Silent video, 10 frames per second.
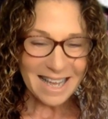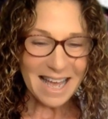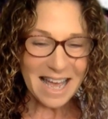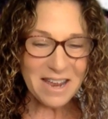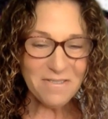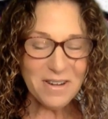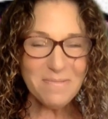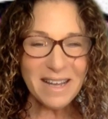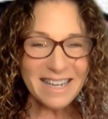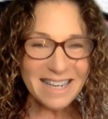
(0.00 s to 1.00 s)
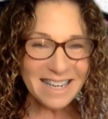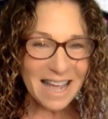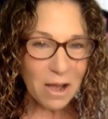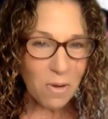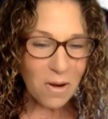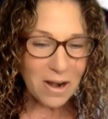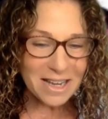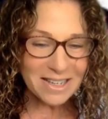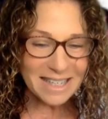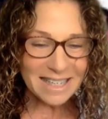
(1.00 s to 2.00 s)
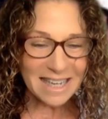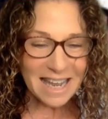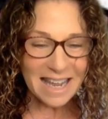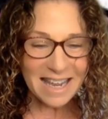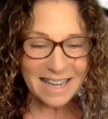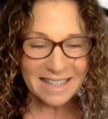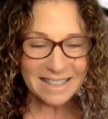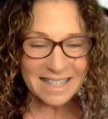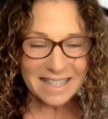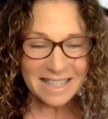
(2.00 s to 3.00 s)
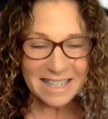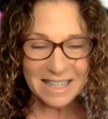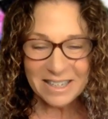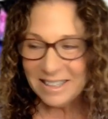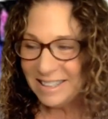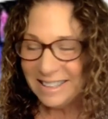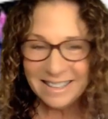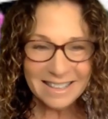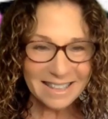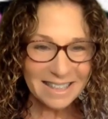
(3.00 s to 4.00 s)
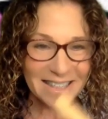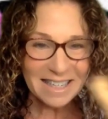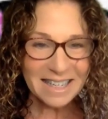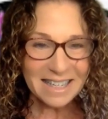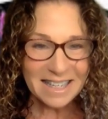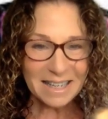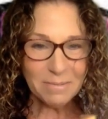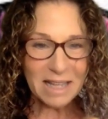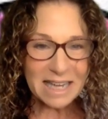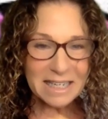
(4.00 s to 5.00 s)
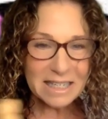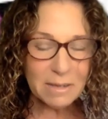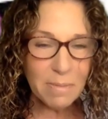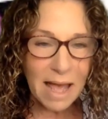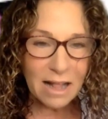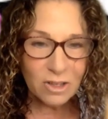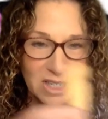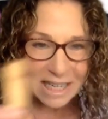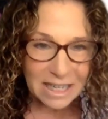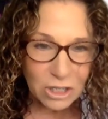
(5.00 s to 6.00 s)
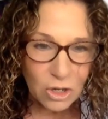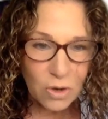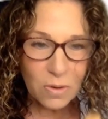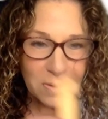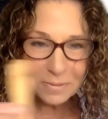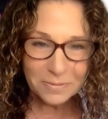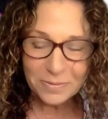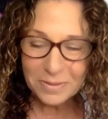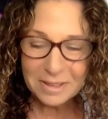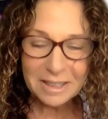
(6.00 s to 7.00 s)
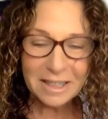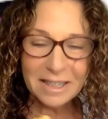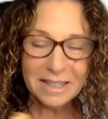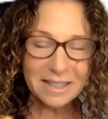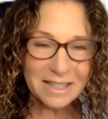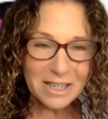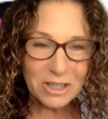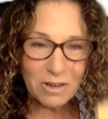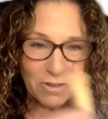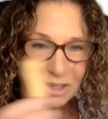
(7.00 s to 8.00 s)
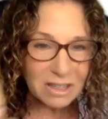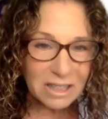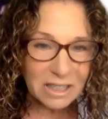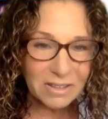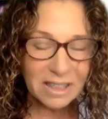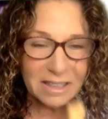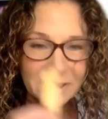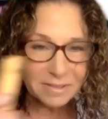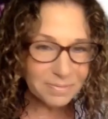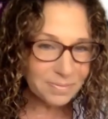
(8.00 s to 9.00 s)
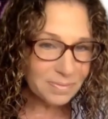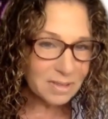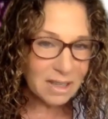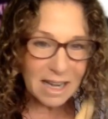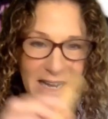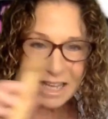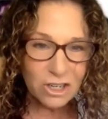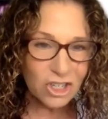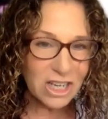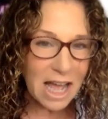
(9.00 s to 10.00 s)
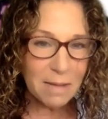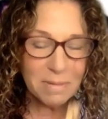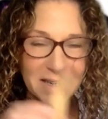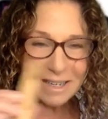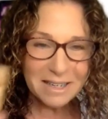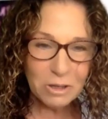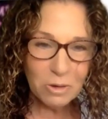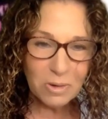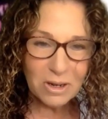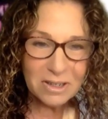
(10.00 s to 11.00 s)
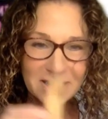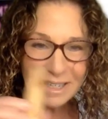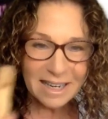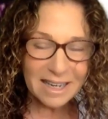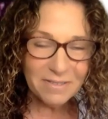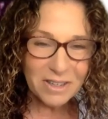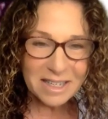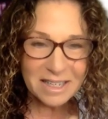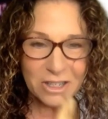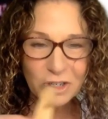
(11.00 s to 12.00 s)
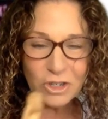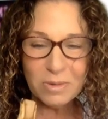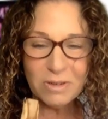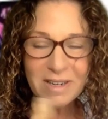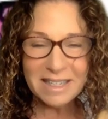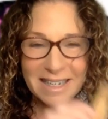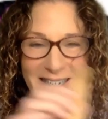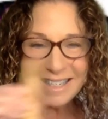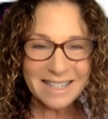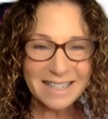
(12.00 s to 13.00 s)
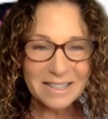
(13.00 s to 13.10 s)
Hey everybody, how are you today? Lisa here. I'm lighting some Palo Santo. This is good for clearing. A lot of energy happening in the world today, if you could see the Schumann resonance.